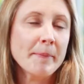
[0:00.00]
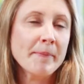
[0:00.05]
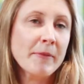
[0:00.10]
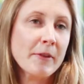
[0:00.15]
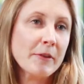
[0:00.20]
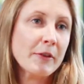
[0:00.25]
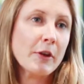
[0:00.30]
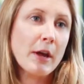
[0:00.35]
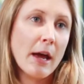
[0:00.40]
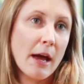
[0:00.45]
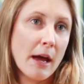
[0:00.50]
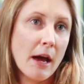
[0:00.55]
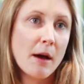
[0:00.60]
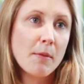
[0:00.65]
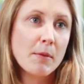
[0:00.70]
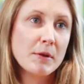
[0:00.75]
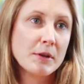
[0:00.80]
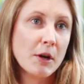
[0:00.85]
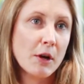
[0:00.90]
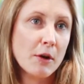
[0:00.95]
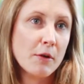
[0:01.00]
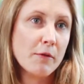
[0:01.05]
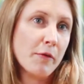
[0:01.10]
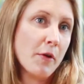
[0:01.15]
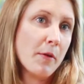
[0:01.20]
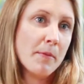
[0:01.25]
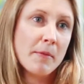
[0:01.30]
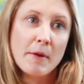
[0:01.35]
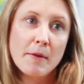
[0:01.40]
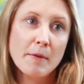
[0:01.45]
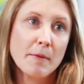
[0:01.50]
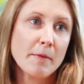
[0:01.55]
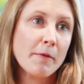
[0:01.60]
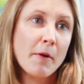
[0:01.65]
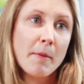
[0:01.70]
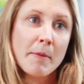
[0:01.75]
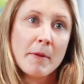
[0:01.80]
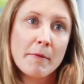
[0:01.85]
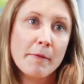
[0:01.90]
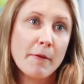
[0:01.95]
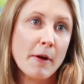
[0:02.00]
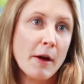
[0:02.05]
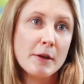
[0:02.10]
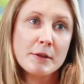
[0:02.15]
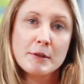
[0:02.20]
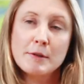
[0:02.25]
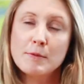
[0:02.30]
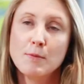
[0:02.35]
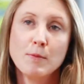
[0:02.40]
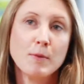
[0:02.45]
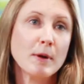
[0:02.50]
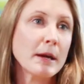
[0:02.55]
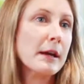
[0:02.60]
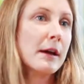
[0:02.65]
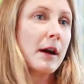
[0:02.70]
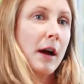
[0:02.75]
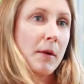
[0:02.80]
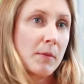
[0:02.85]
So yeah, I would go from the first week. I would